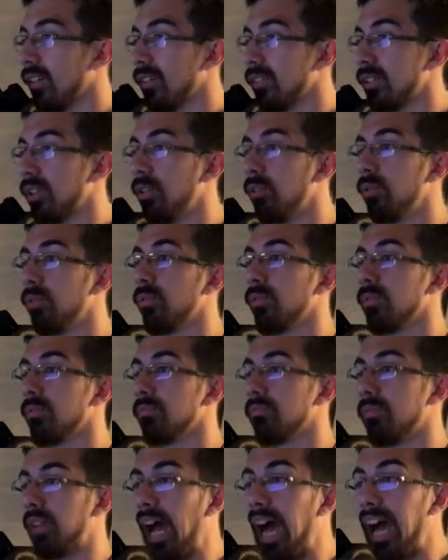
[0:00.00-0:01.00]
So
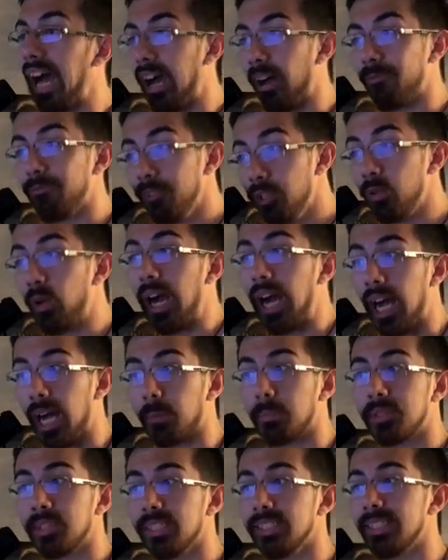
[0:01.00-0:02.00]
a few
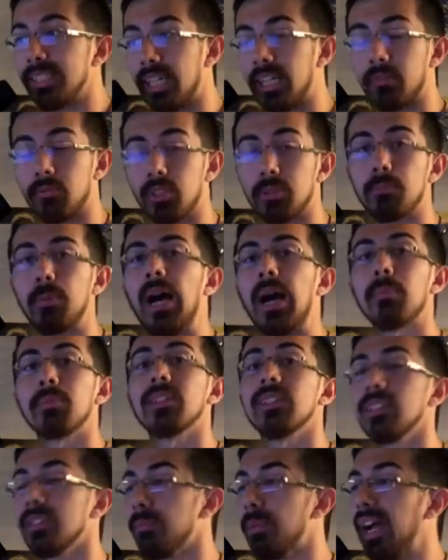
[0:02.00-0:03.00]
options that have just
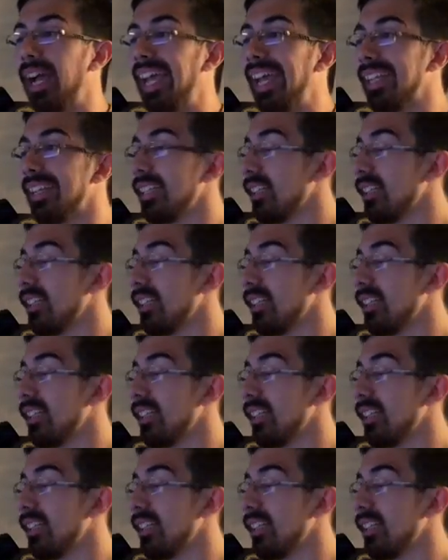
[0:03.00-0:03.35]
popped into my head.